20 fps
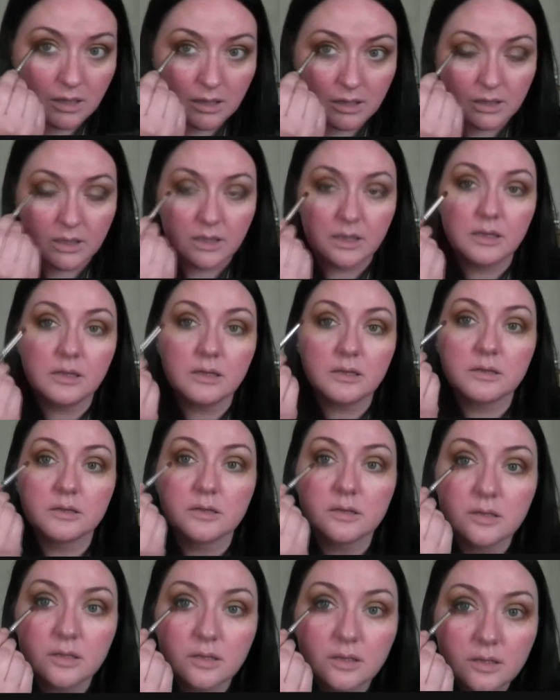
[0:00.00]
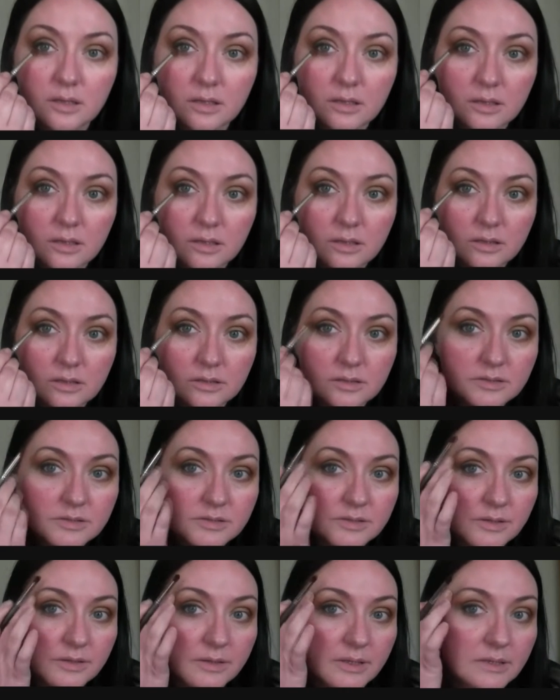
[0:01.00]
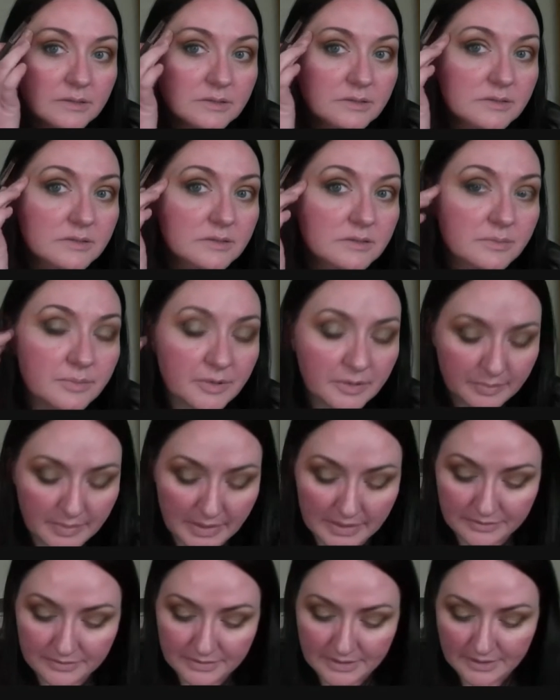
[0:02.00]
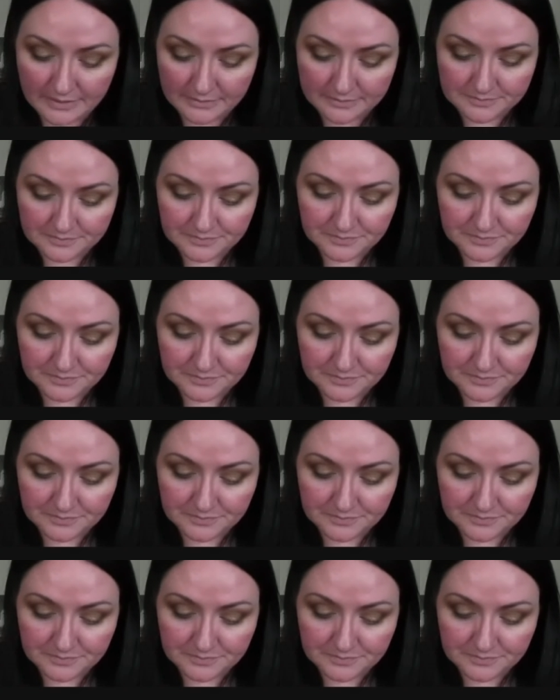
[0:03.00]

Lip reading: Okay, so that's a bit better now.